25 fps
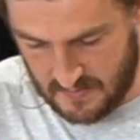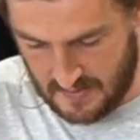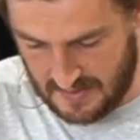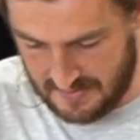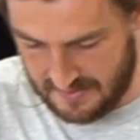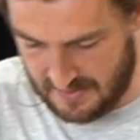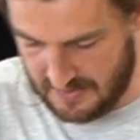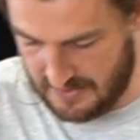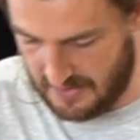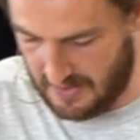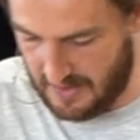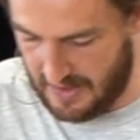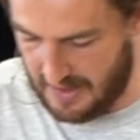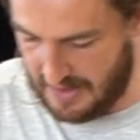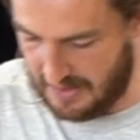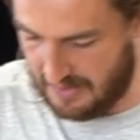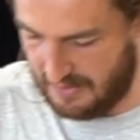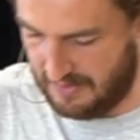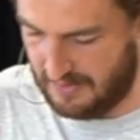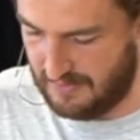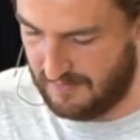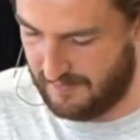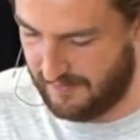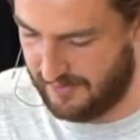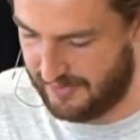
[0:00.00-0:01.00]
where the
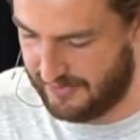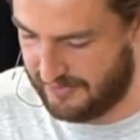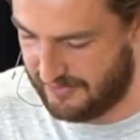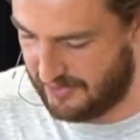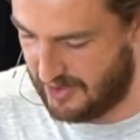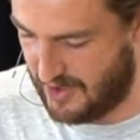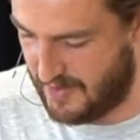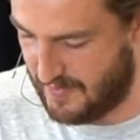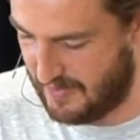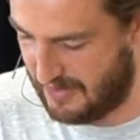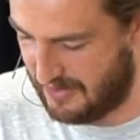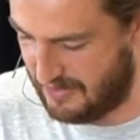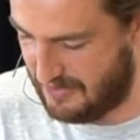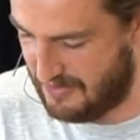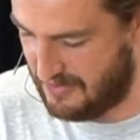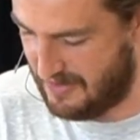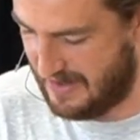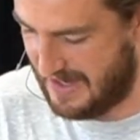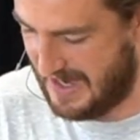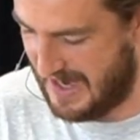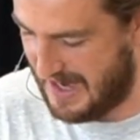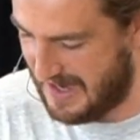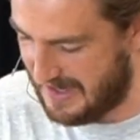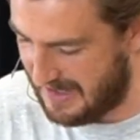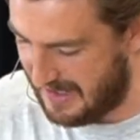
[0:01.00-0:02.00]
title of the sermon on your
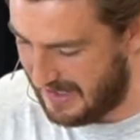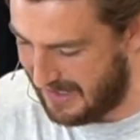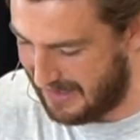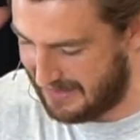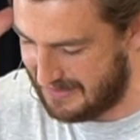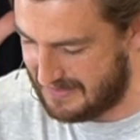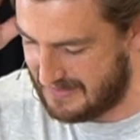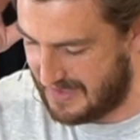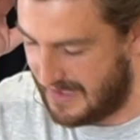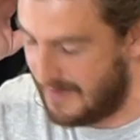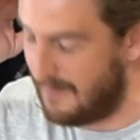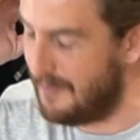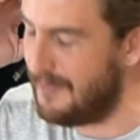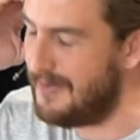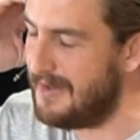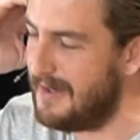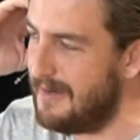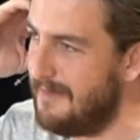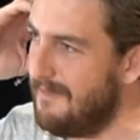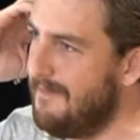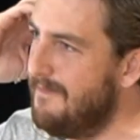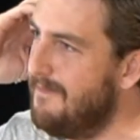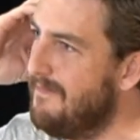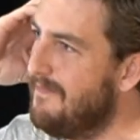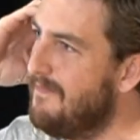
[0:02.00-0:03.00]
handouts comes in.